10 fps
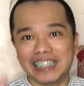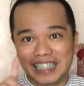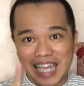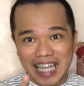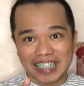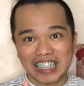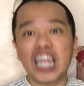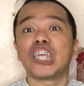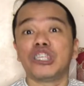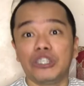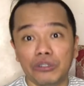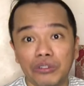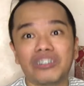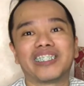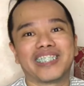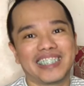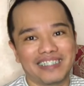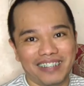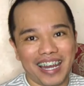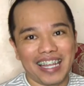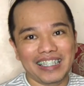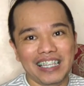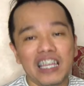Yes, you heard it right.